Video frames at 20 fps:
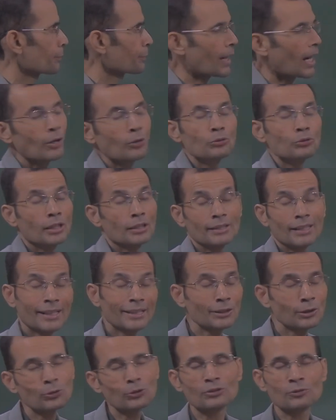brown,
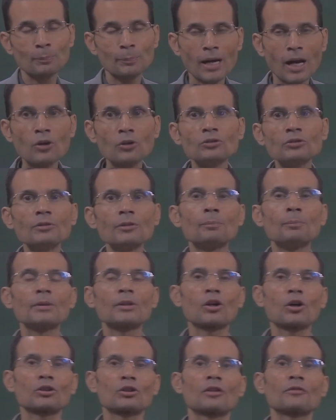it looks brown
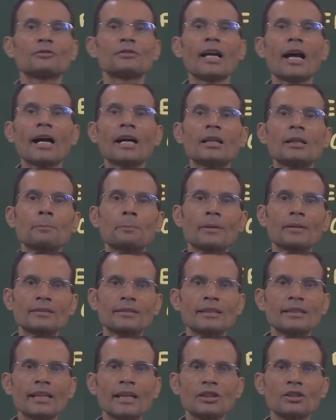because of the higher
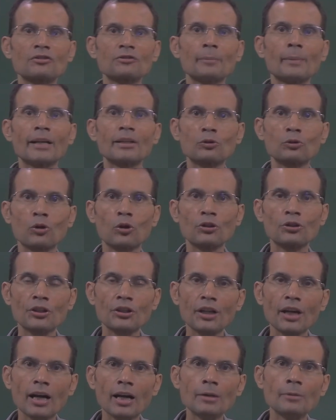percentage of
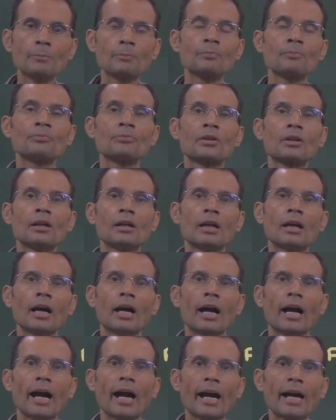mitochondria.
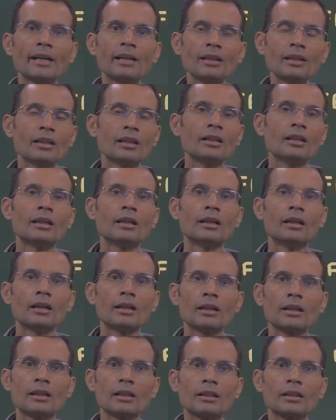And
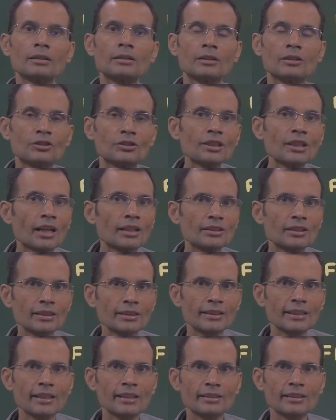the other
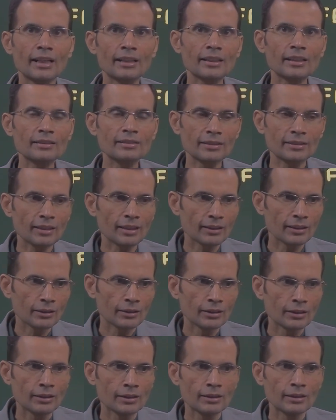thing that is
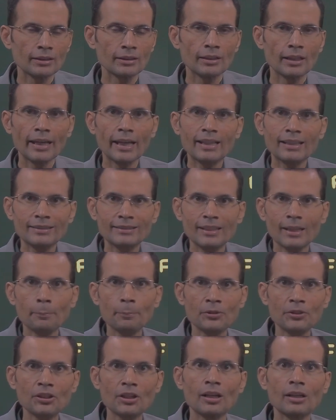
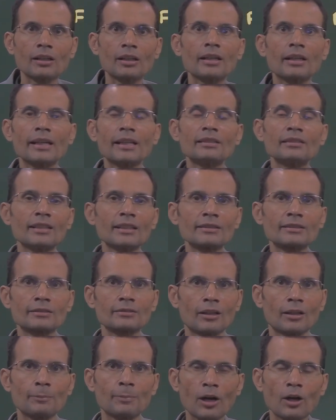exceptional in
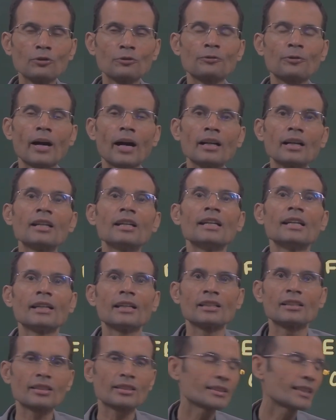this brown fat
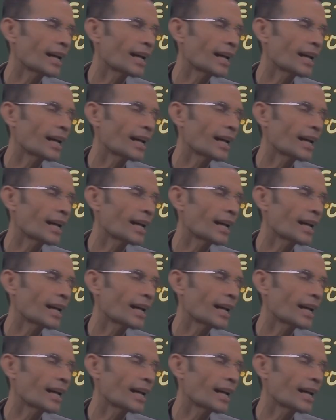is